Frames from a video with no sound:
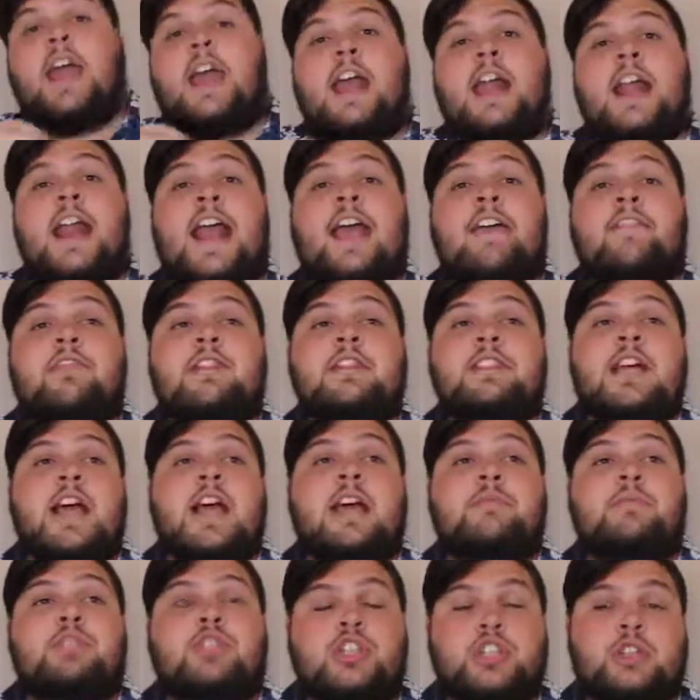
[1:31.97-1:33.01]
And every
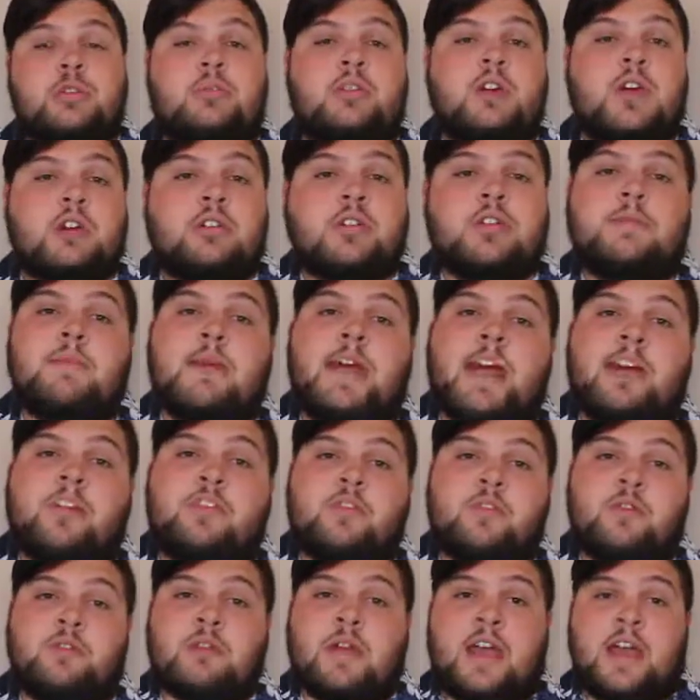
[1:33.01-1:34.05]
time she would go to the
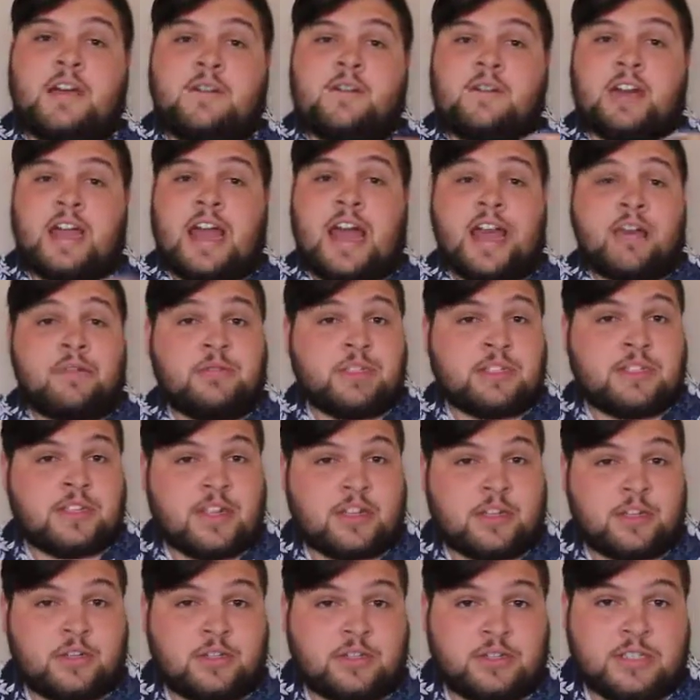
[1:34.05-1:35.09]
bathroom after I was
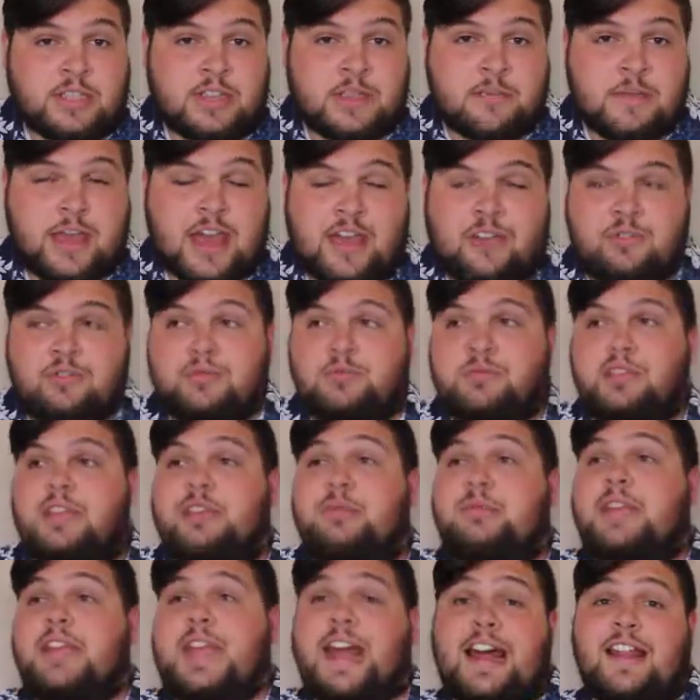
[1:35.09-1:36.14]
done using the bathroom,
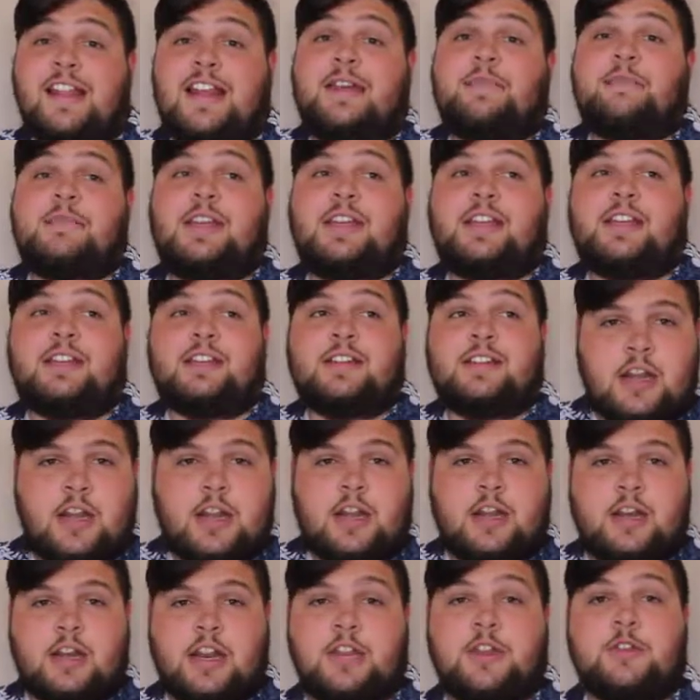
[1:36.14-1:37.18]
she would yell at me.
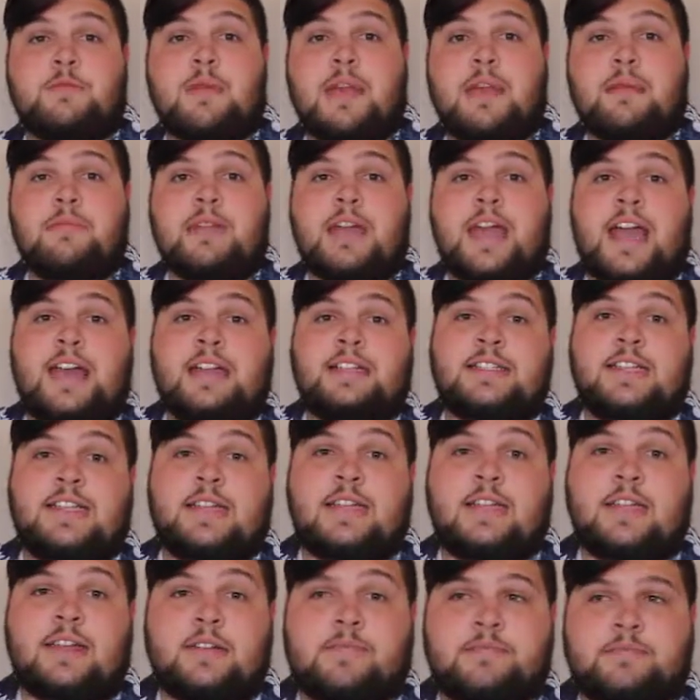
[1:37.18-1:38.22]
Now you may be
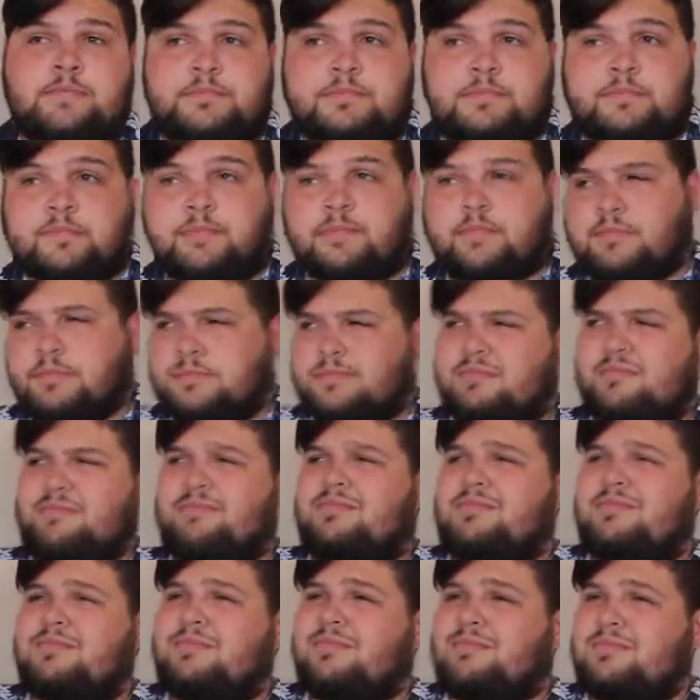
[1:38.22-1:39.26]
asking,
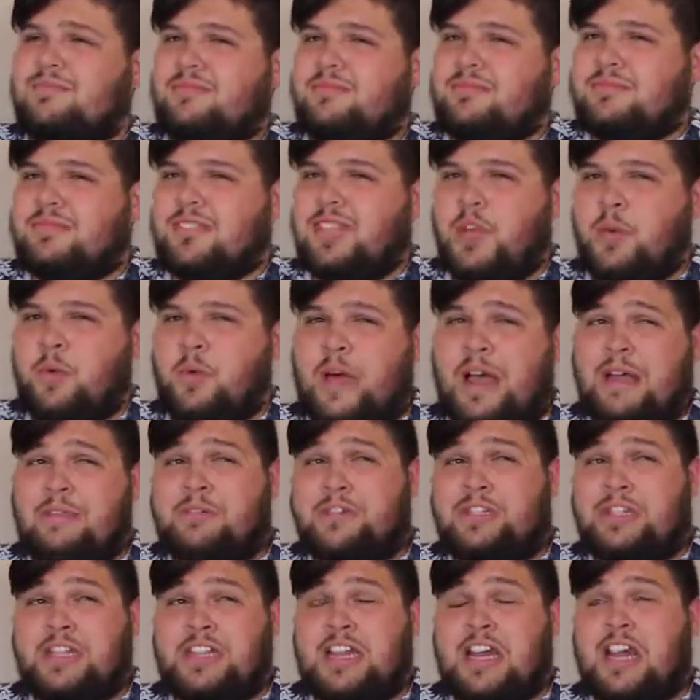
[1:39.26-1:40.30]
why
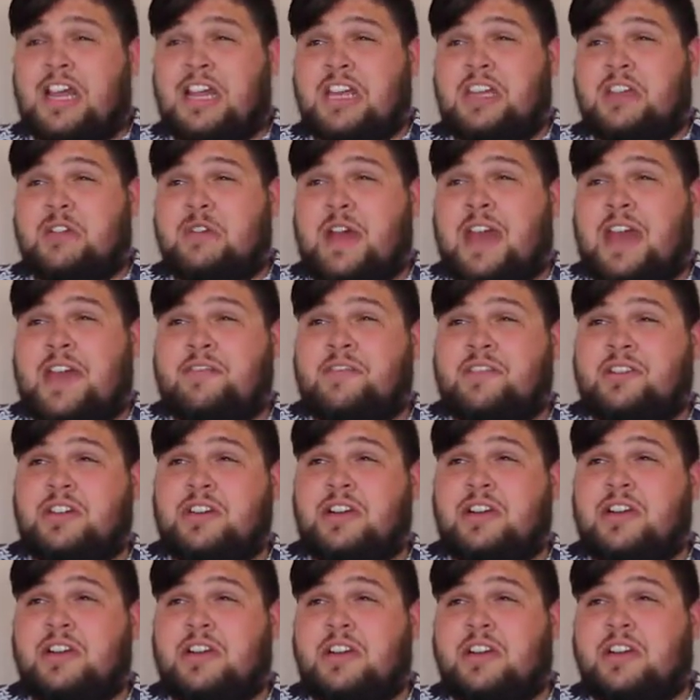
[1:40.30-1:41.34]
would she yell at you
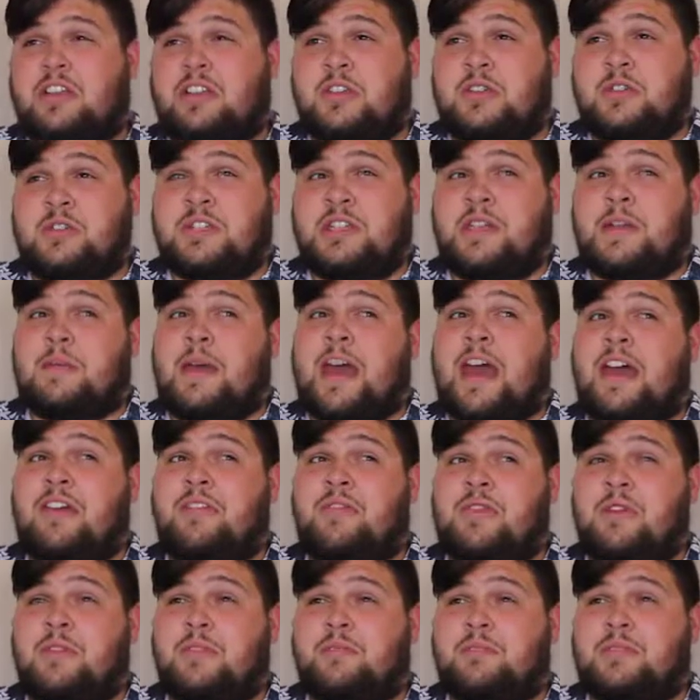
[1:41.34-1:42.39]
after using the
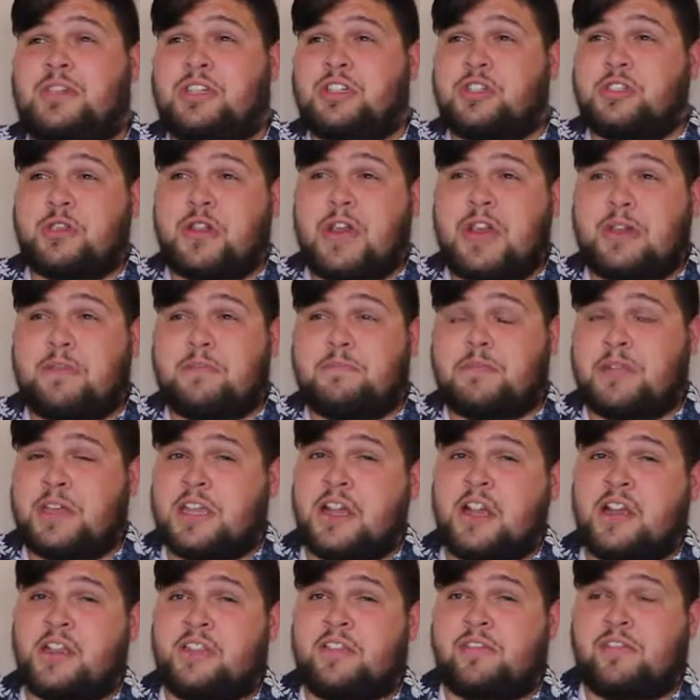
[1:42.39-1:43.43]
bathroom? Did you like
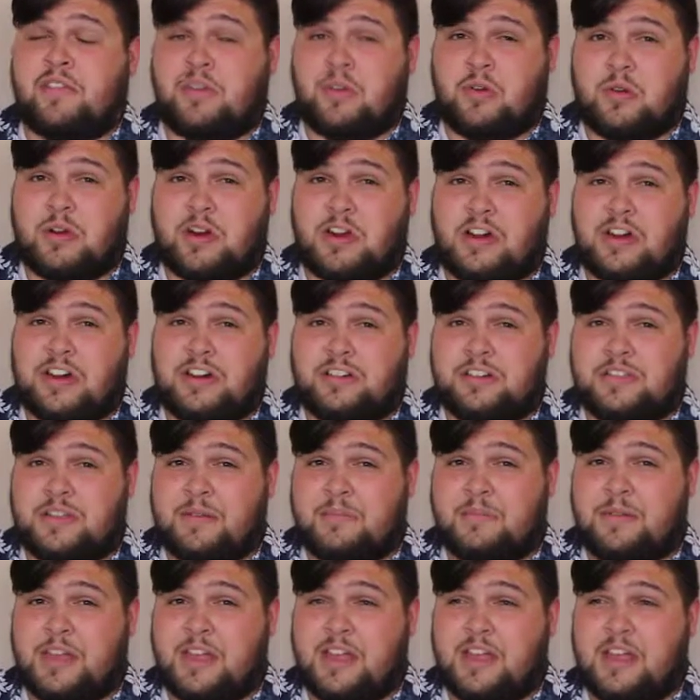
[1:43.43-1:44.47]
pee on the floor or
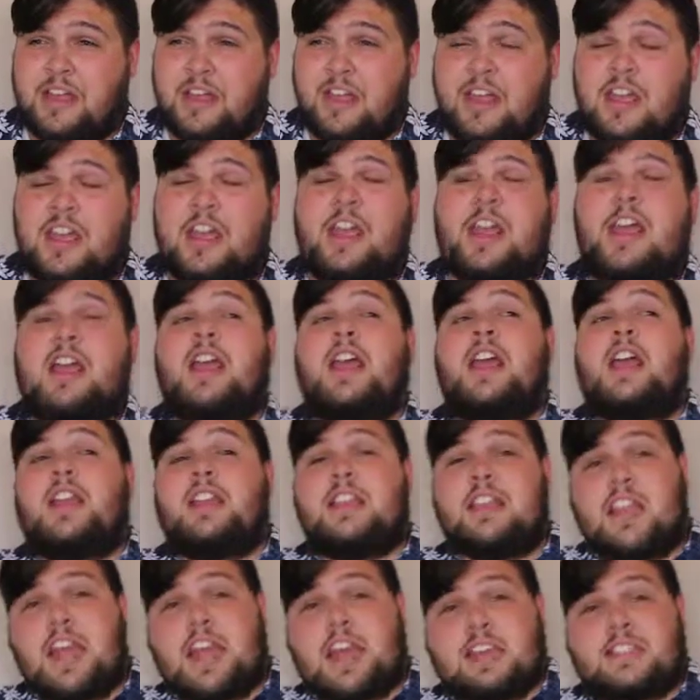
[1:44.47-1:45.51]
something?
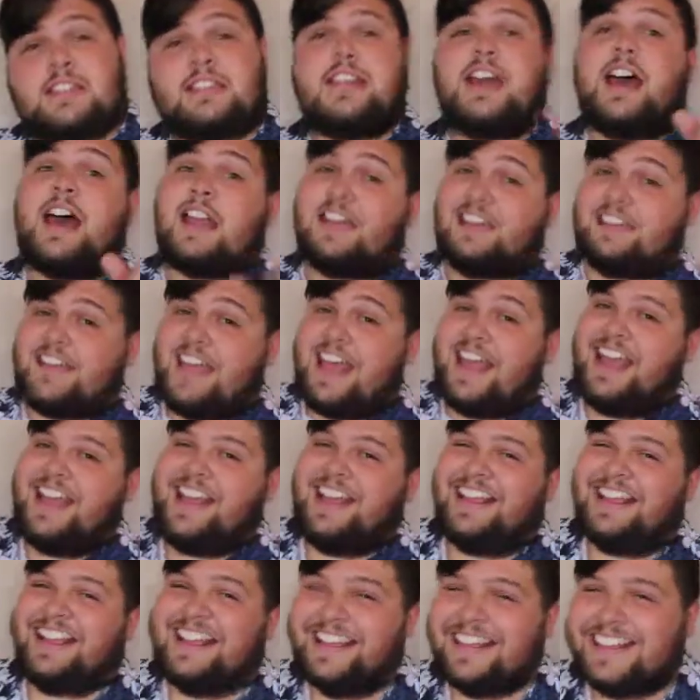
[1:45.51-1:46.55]
Yes, I
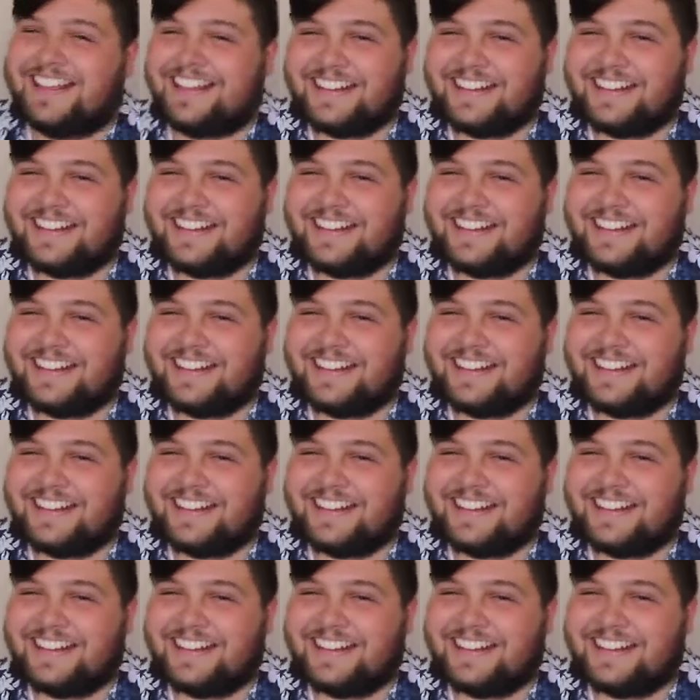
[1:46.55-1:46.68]
did.